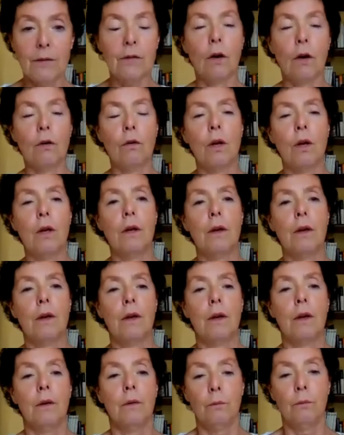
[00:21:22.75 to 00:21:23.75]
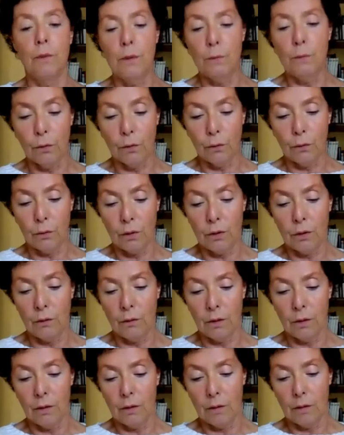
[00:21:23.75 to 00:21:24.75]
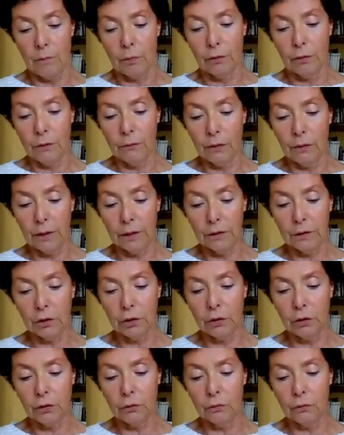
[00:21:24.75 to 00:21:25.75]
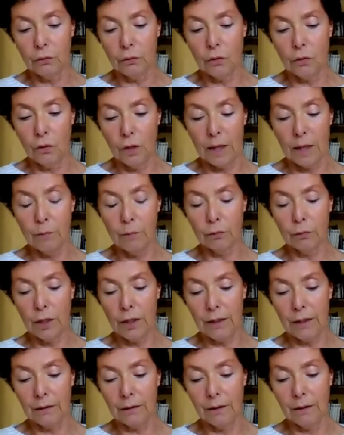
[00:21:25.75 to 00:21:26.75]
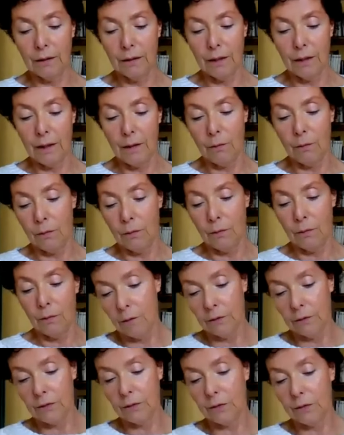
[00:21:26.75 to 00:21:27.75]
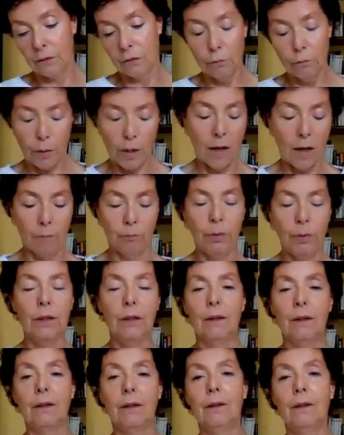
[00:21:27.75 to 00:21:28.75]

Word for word: So we were uh, privileged to collaborate, and I I was super happy,